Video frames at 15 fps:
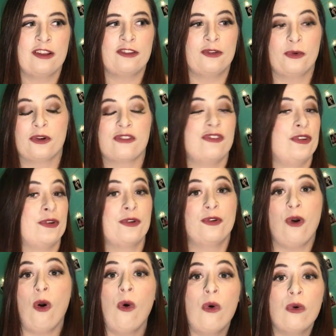towards your
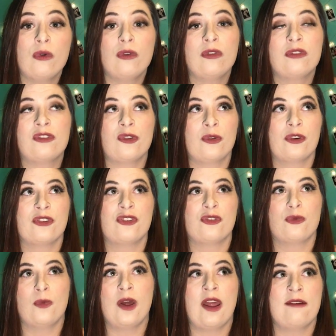goals or
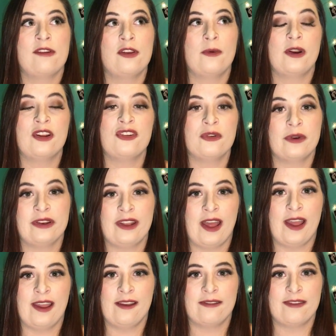just whatever you want to do in
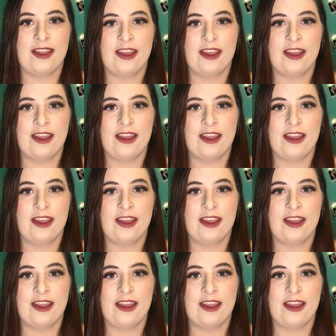life.